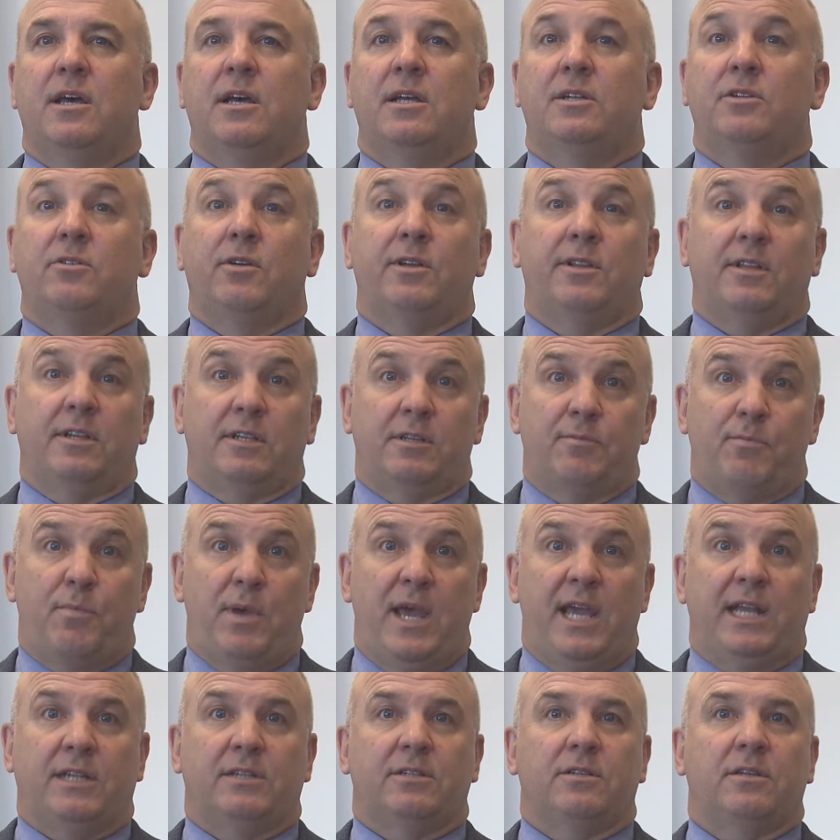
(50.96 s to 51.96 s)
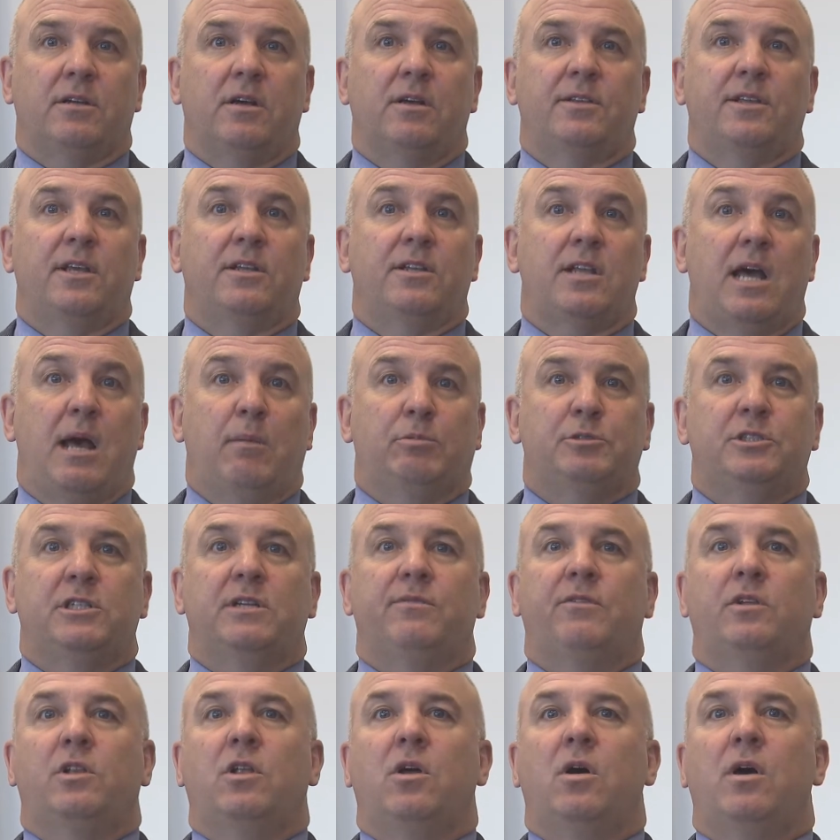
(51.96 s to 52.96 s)
during the debate on the adoption
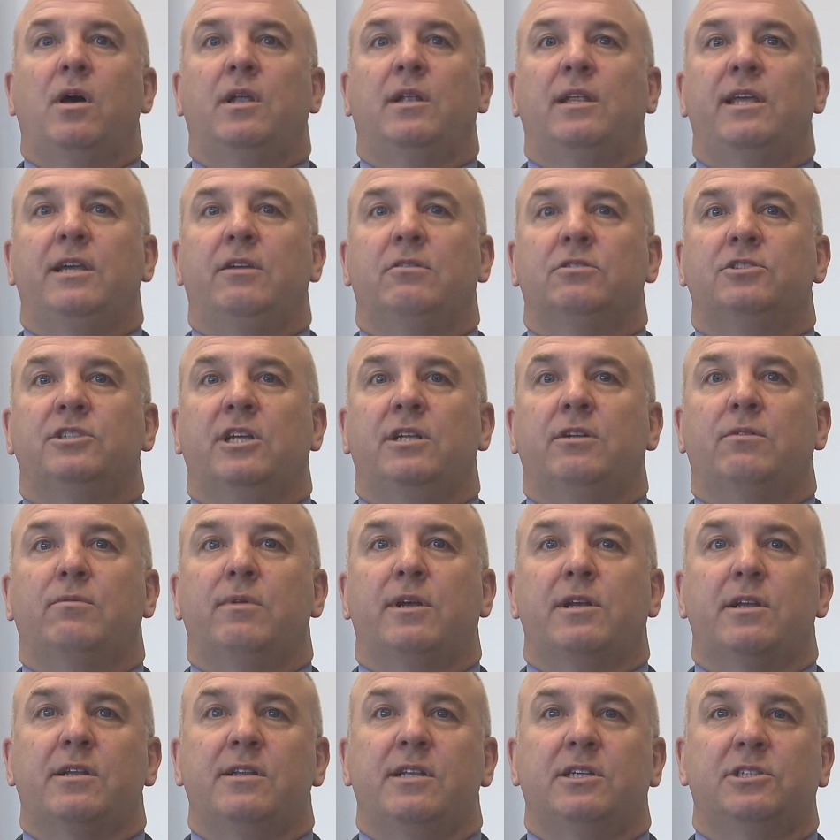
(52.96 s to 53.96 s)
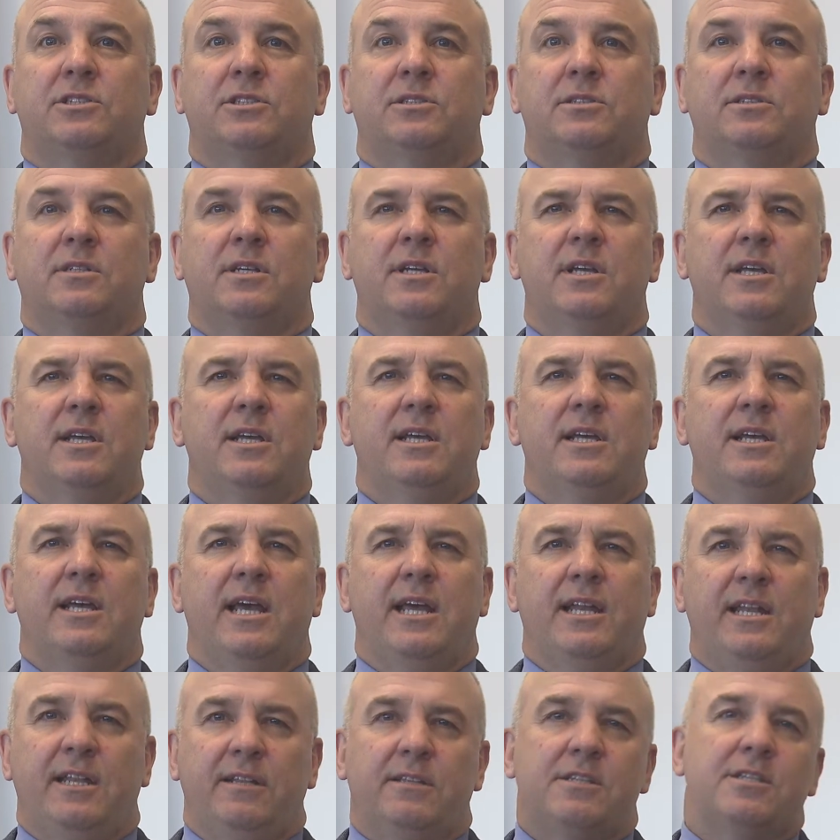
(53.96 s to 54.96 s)
of a law on legal gender recognition.
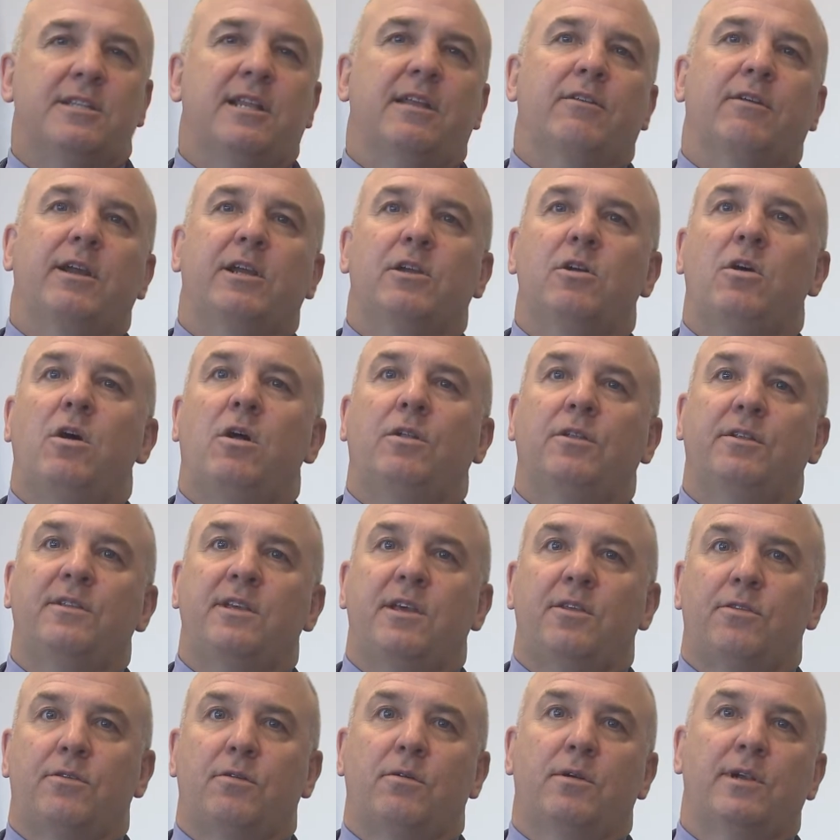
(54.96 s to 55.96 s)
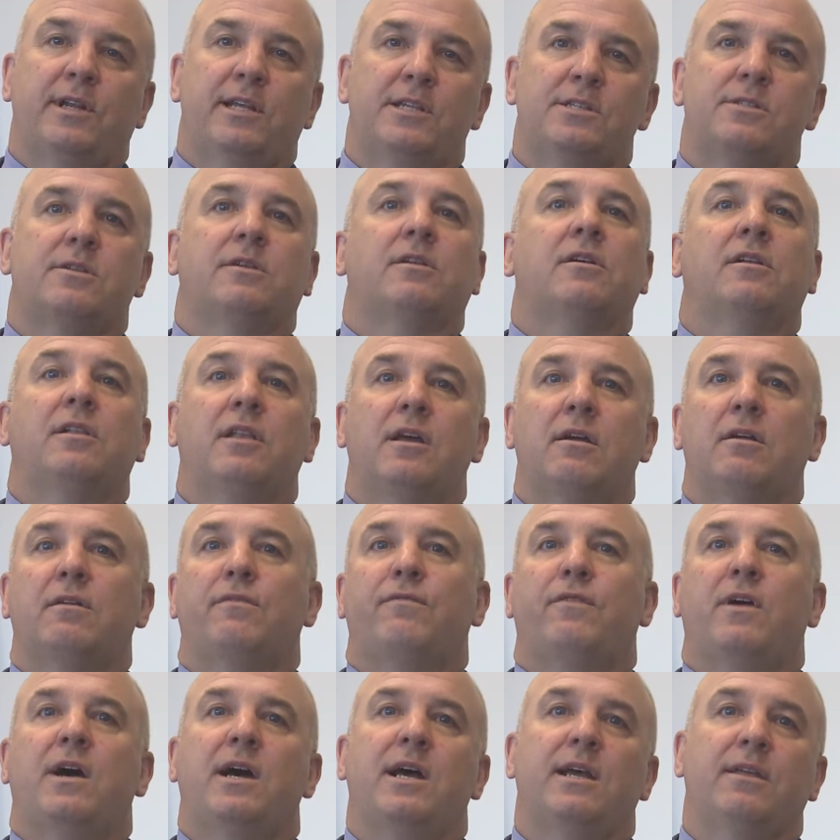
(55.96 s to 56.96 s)
And in this letter, I called on the authorities to
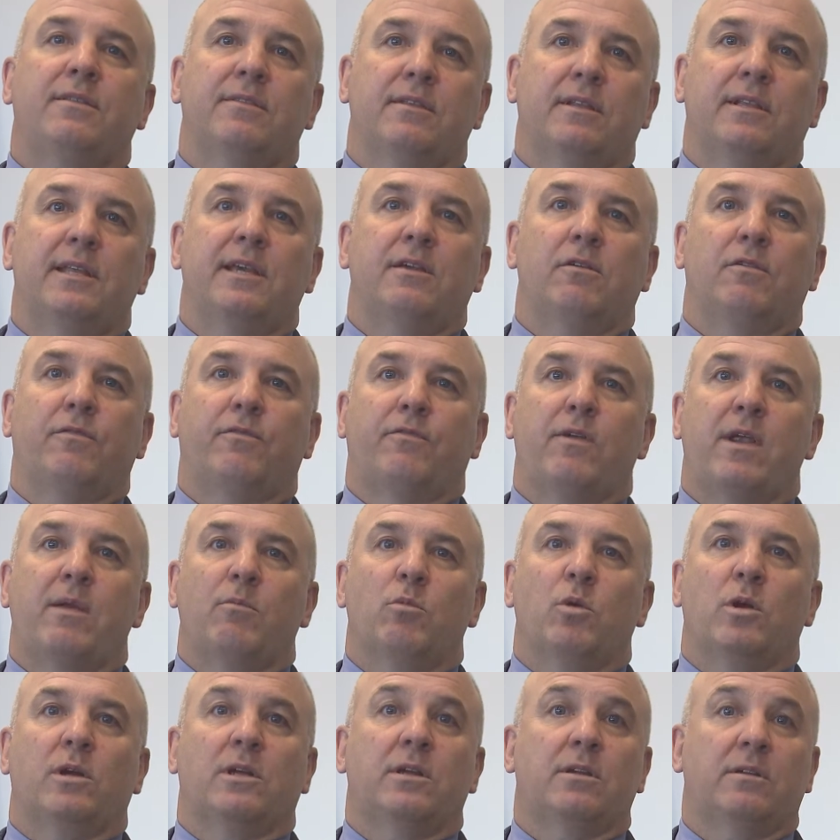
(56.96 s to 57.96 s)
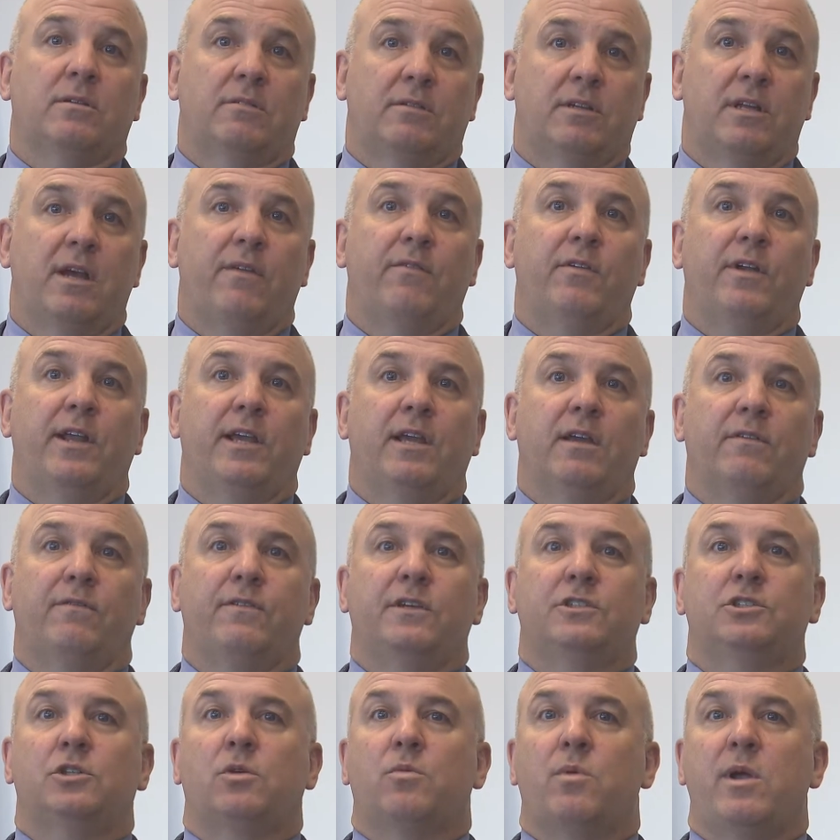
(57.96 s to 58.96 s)
clarify the legal framework governing
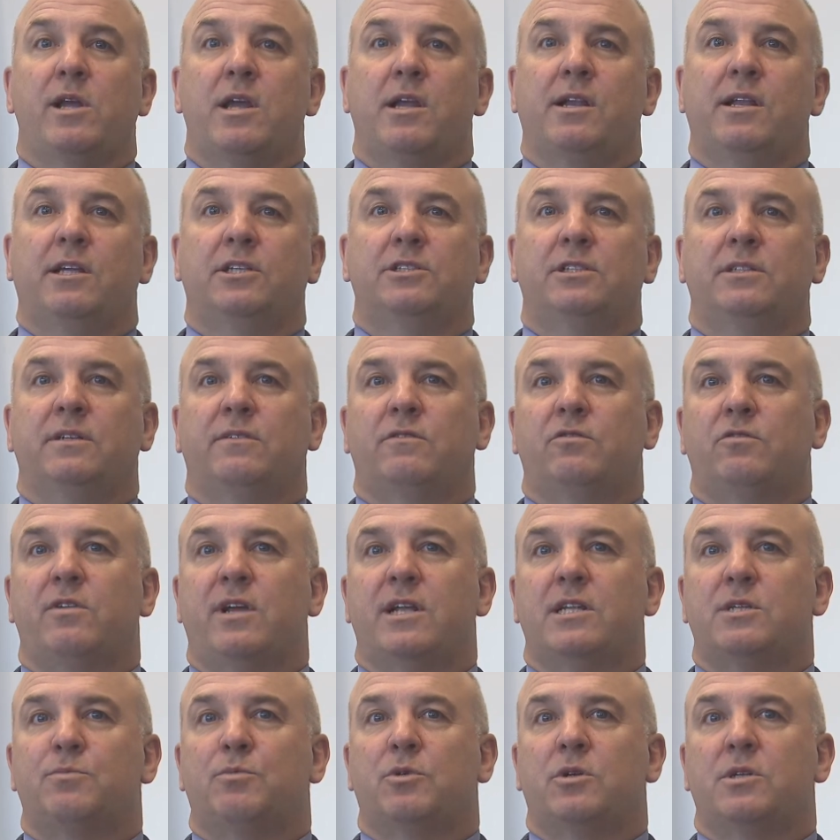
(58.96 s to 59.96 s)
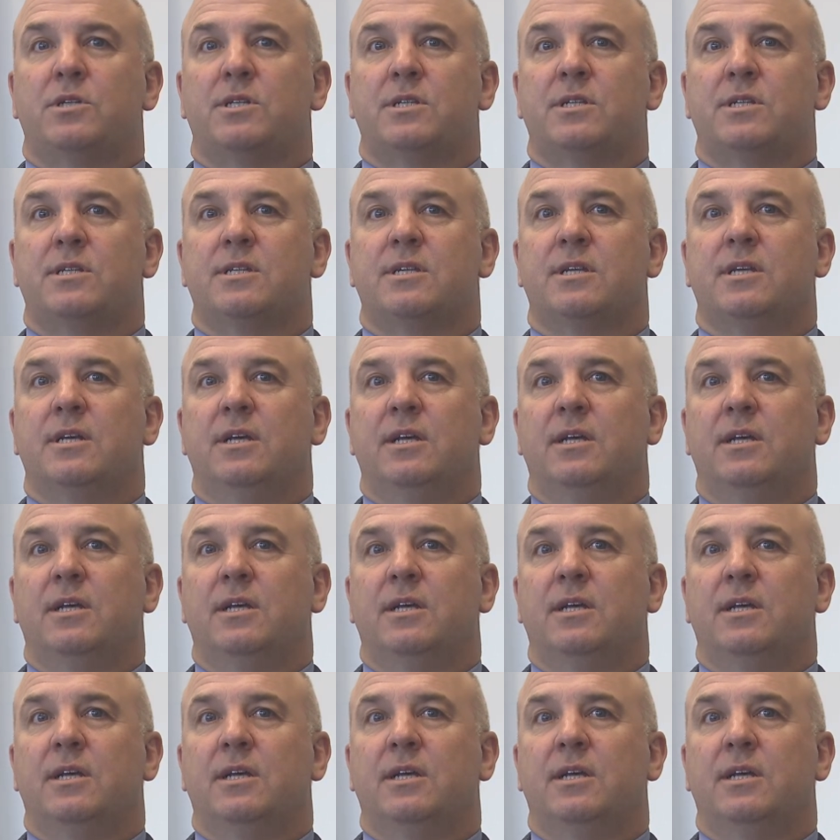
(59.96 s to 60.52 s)
official recognition of trans persons'